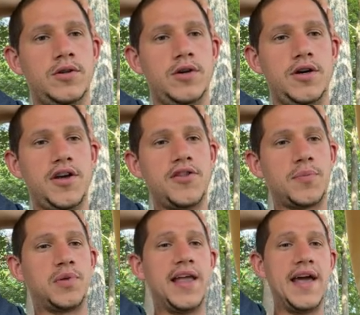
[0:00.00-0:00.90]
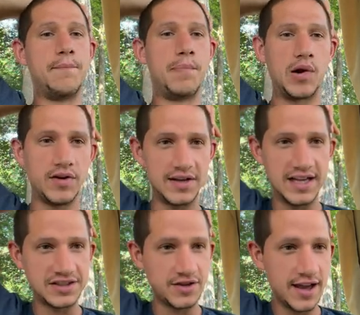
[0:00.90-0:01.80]
Another plant burned
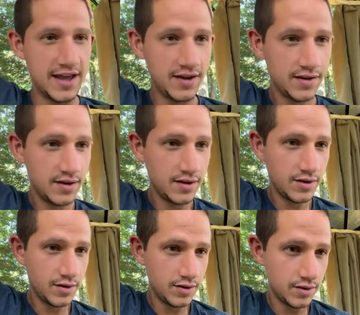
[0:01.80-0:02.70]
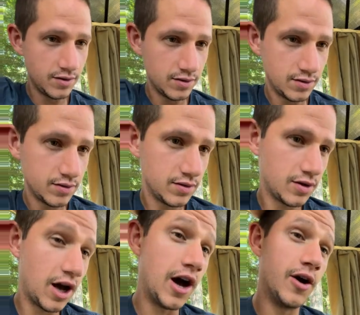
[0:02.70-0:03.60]
yesterday?
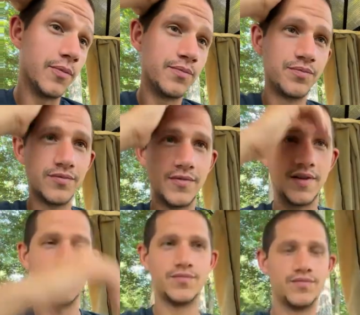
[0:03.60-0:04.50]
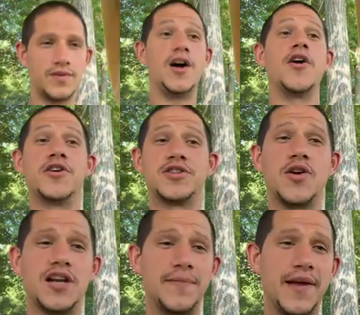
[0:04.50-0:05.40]
Oh. Oh, you're
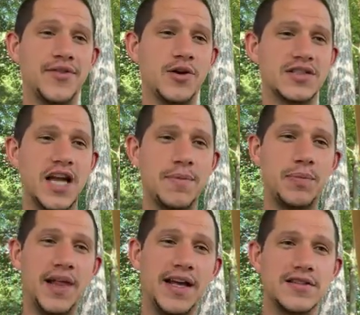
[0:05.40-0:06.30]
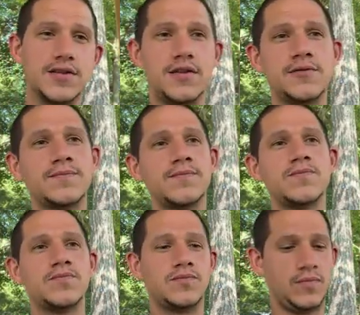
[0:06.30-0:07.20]
talking about those type of plants.
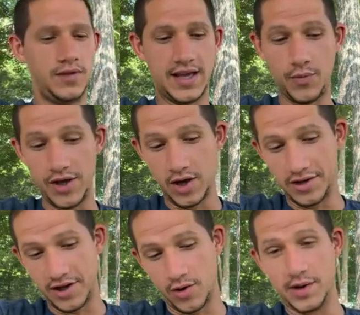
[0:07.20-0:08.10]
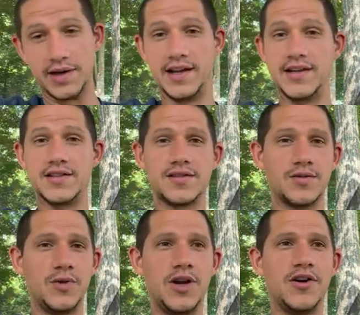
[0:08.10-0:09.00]
Yeah, we all know what it is.
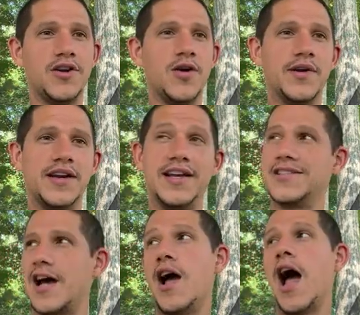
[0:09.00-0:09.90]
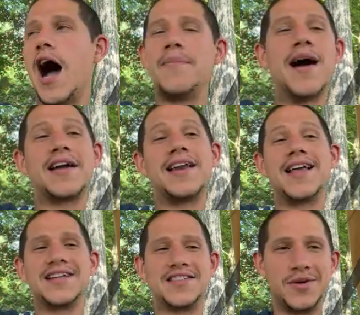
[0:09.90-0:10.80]
We all know what it is. I, I'm not going to
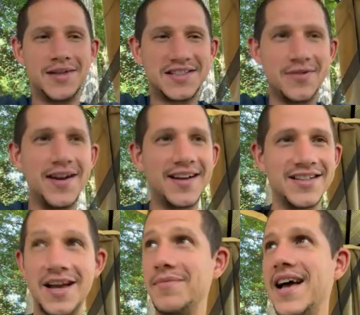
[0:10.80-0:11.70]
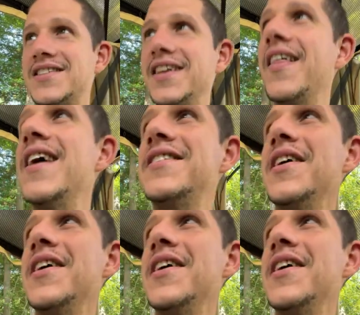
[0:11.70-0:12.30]
get too into it because I'm guessing that